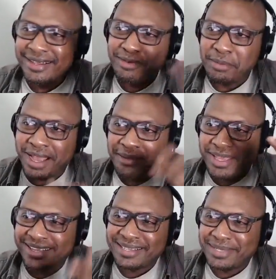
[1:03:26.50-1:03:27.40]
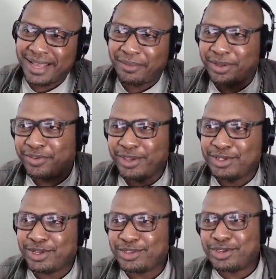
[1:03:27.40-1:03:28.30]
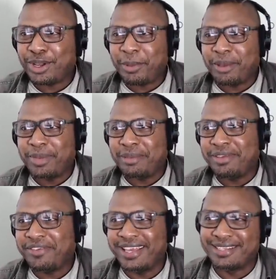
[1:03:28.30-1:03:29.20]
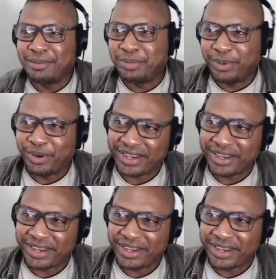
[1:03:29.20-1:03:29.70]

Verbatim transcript: remind me sometime in the future to talk about babyface and pork